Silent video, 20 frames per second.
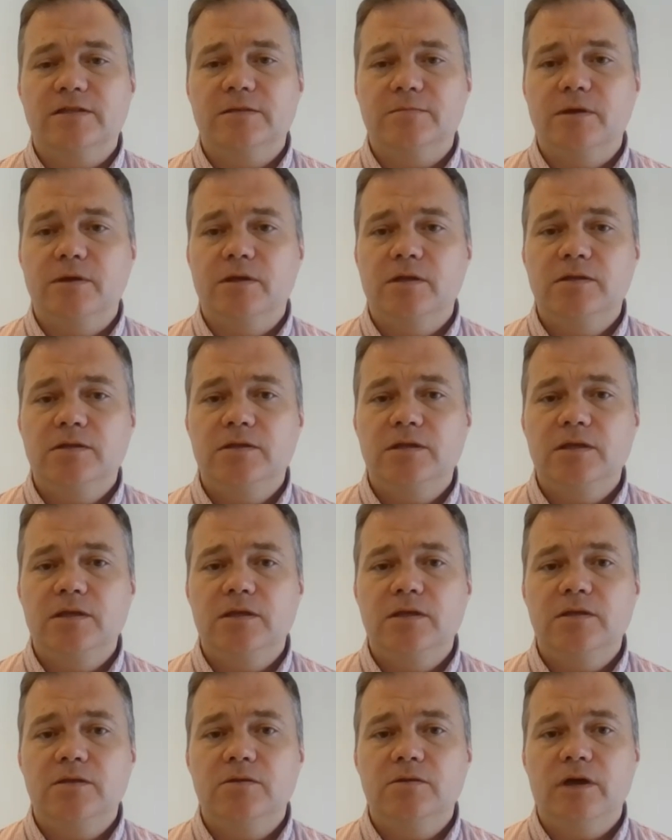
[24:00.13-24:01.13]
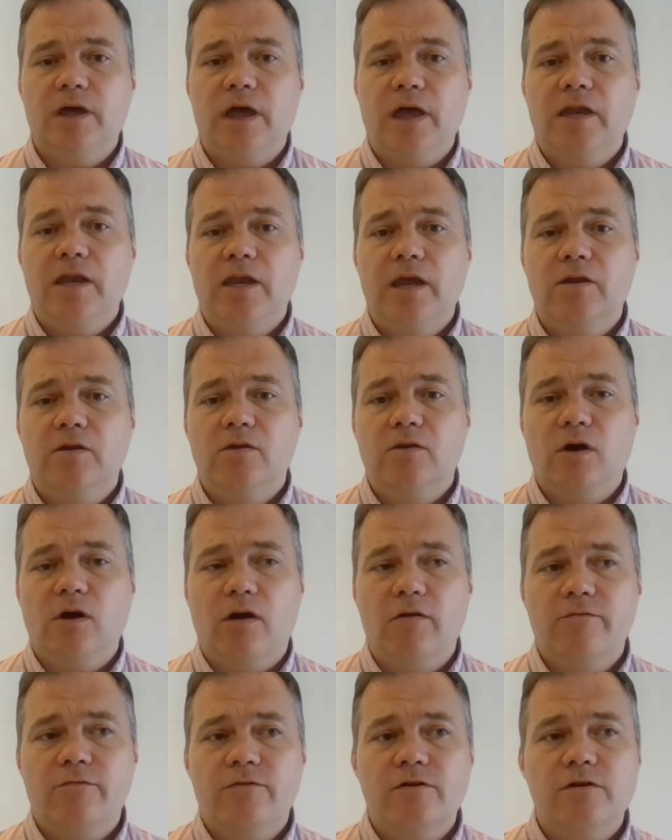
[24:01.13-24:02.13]
flexibility and
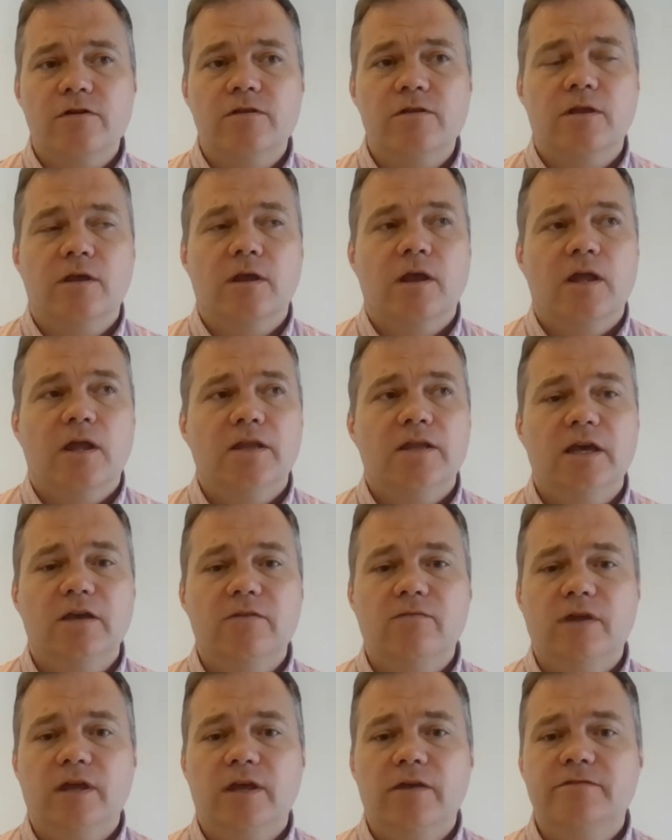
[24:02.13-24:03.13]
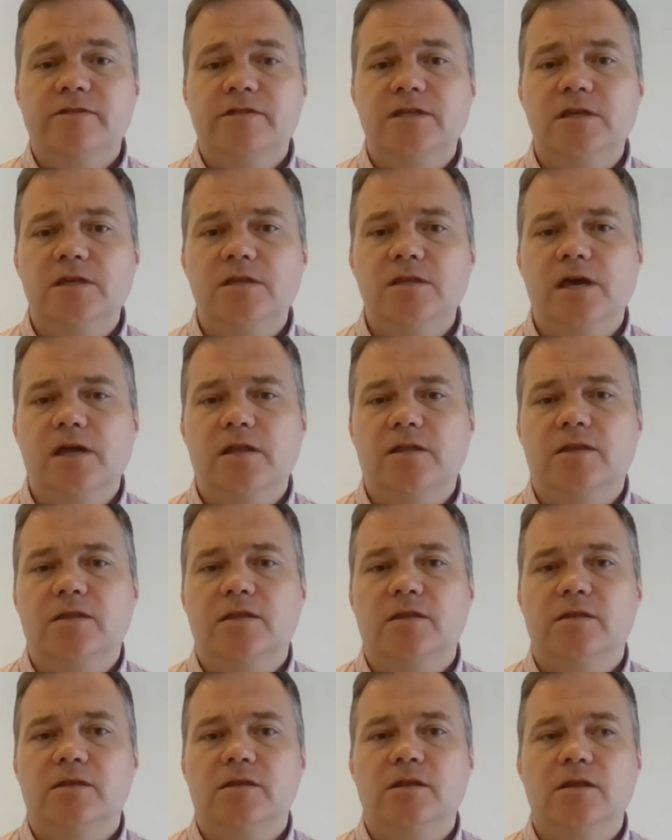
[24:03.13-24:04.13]
comfort, then we have seen that
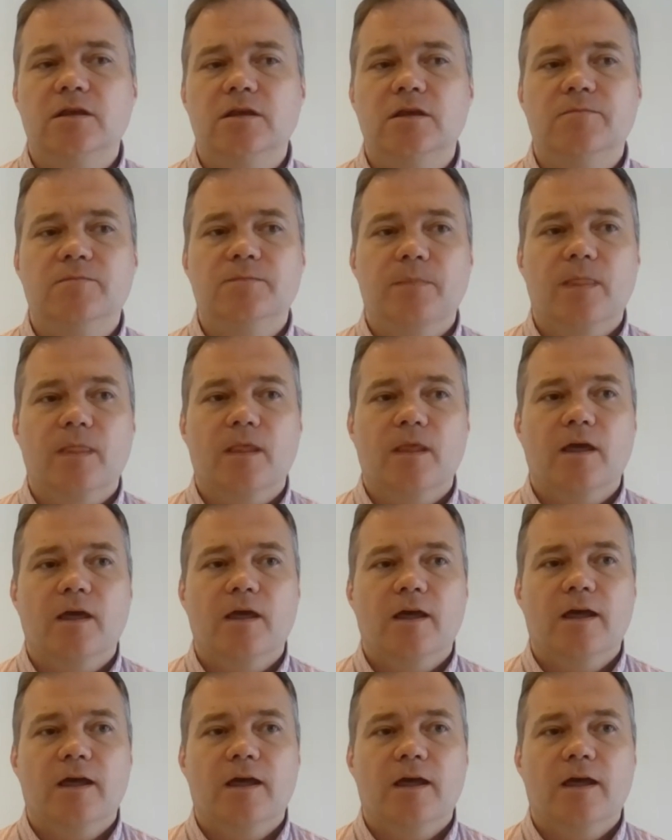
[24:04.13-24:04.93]
the